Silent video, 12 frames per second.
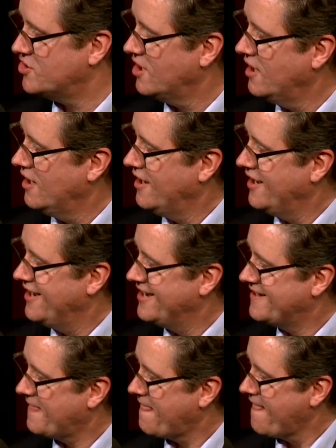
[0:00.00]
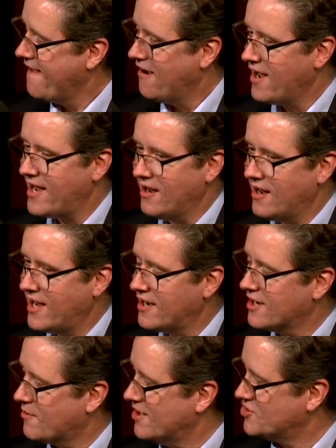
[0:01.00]
Going. Yeah. I, I
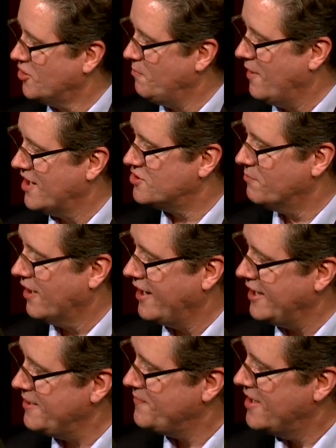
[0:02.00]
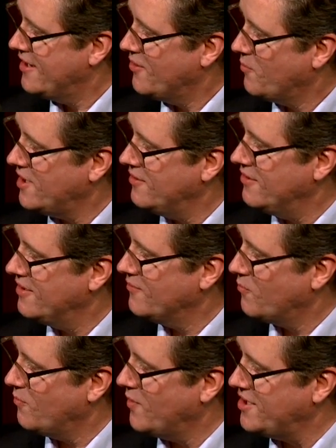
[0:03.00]
had a crush on Marcia Brady. When,
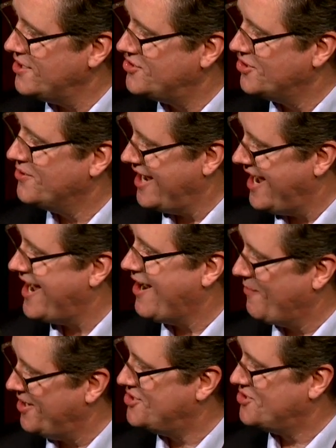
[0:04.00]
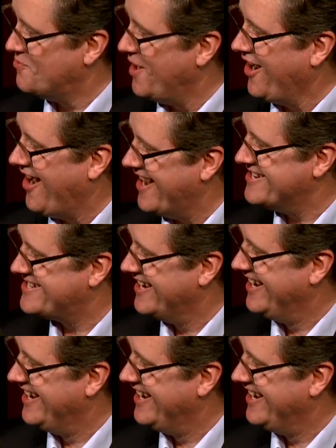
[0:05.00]
yeah, when too. did you? Yeah, when did you realise?